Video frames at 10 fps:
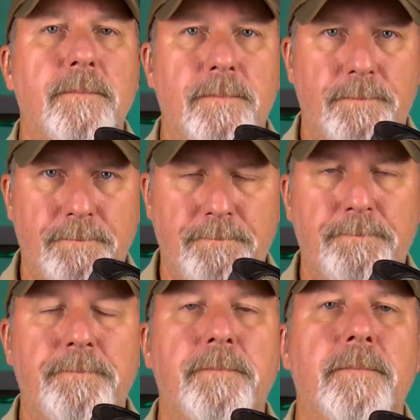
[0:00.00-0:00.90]
mhm.
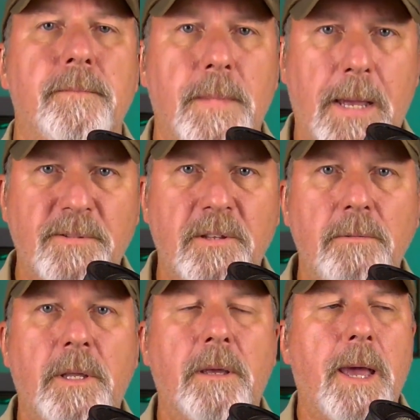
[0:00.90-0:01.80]

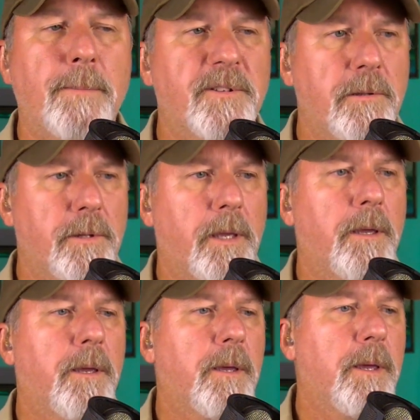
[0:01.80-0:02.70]
Absolutely, absolutely.
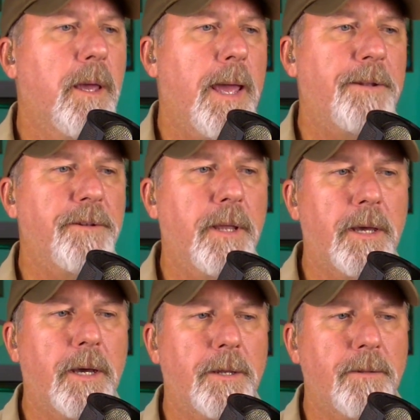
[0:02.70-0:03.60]
And
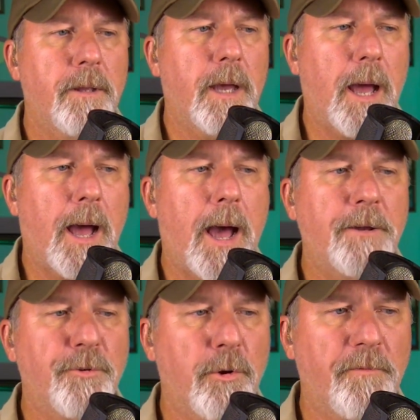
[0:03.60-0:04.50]
I
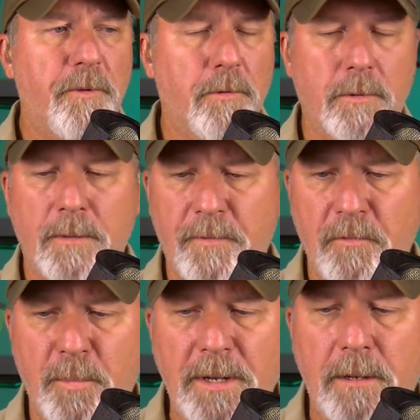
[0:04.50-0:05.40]
don't know if
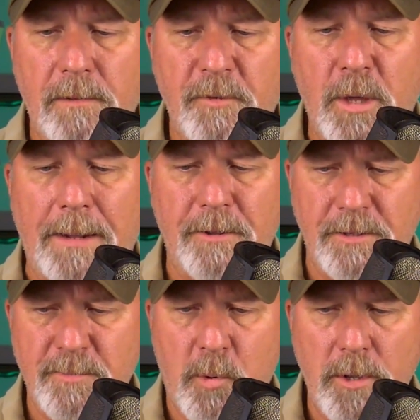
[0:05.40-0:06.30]
you've gotten to
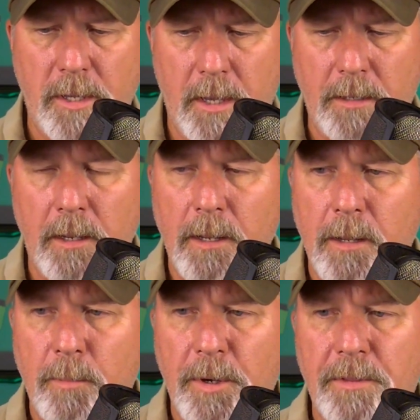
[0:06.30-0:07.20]
this point yet,
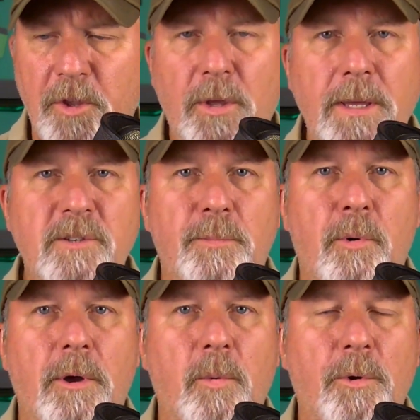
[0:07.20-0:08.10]
but you get to a
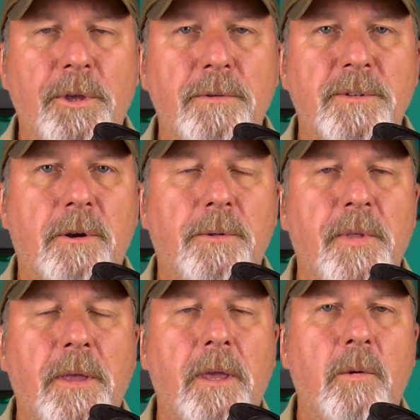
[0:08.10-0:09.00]
point where you start
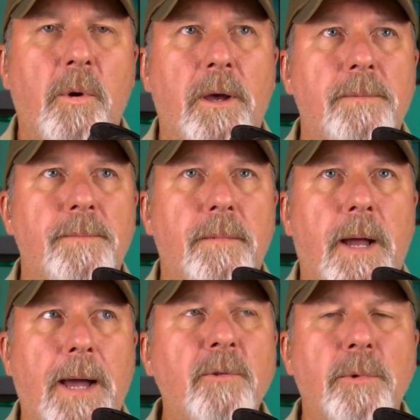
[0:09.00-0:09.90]
thinking, well,
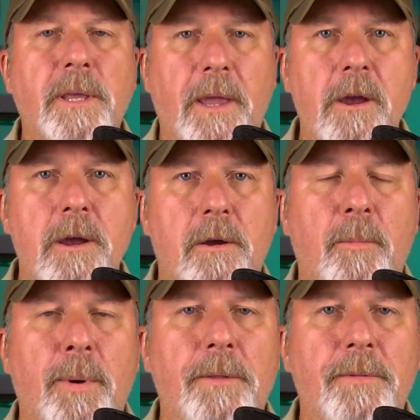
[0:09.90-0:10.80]
I don't really care
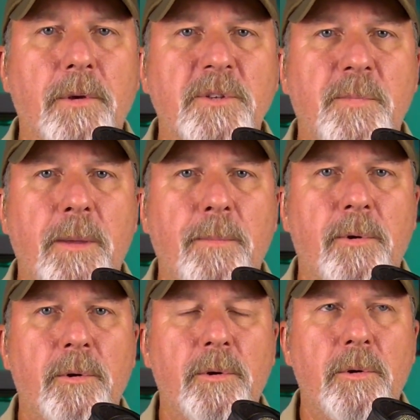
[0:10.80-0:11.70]
about those people
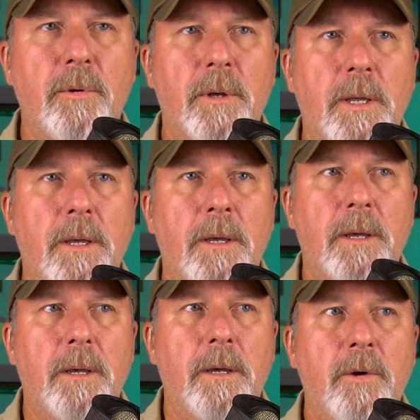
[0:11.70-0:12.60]

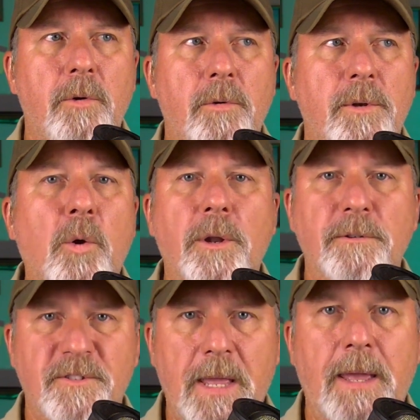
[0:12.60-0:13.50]
who don't
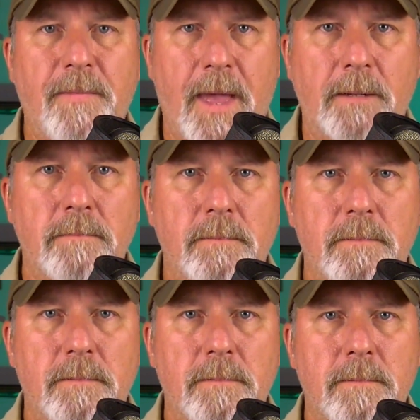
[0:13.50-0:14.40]
understand that,
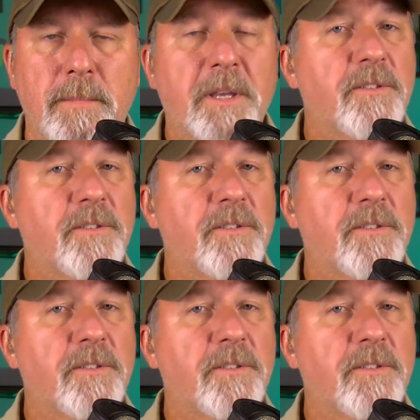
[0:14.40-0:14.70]
because there's